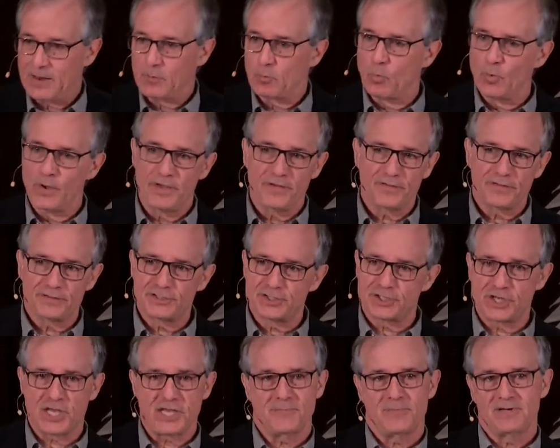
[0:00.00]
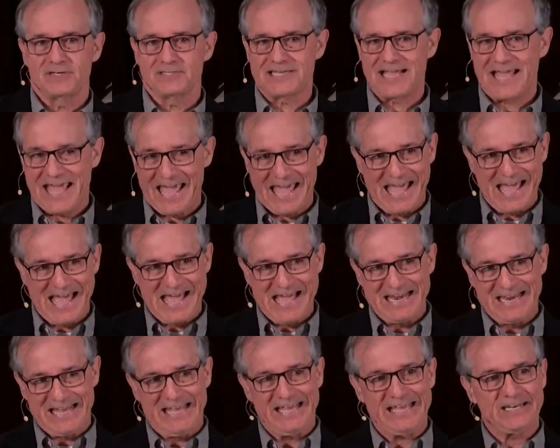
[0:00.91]
and with Sheba's
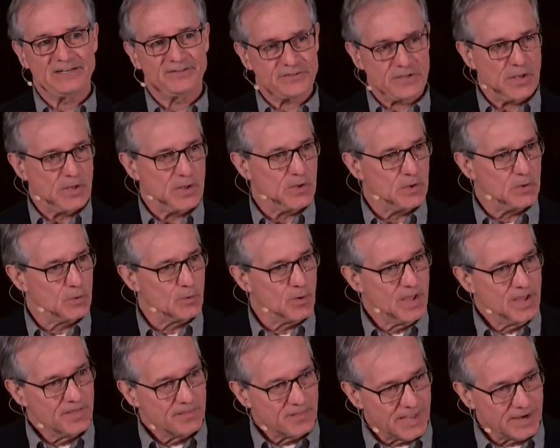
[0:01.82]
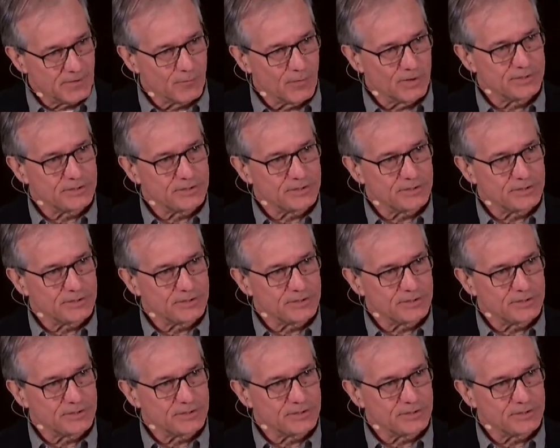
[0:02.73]
head in tow, they